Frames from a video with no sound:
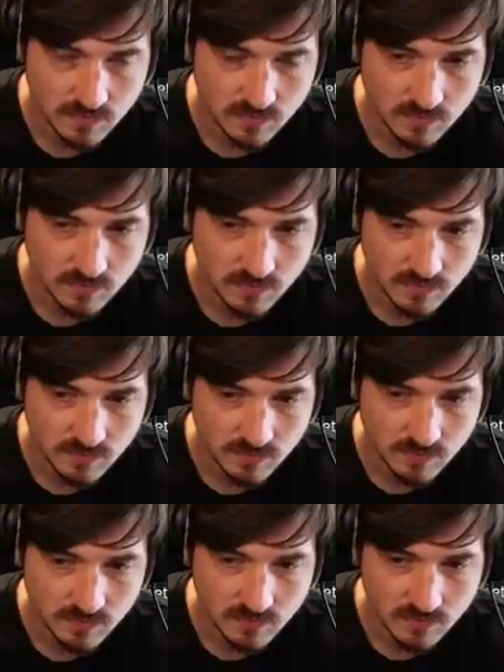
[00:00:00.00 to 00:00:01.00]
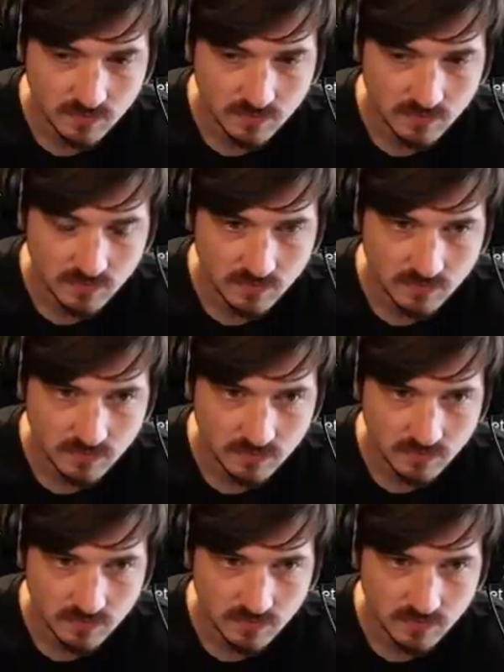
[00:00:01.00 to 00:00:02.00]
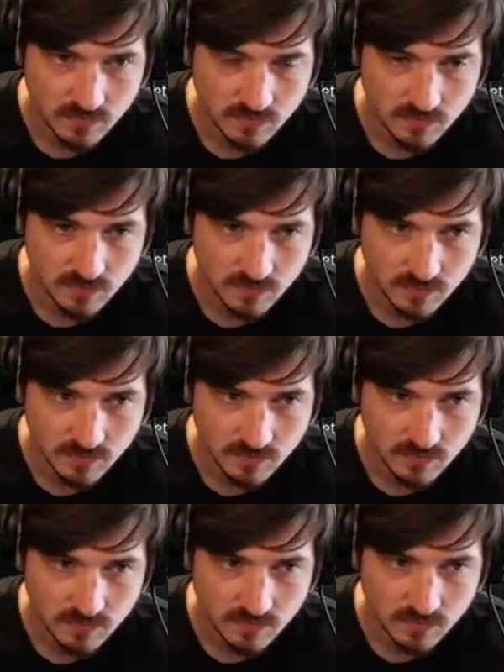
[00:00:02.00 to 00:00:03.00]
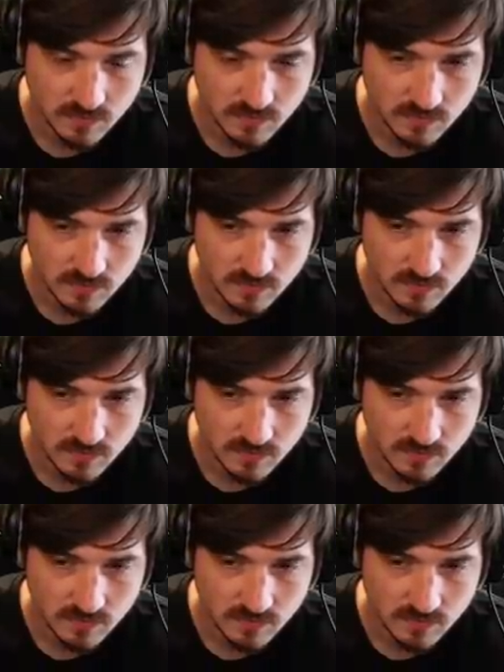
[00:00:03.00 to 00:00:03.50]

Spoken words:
[no speech]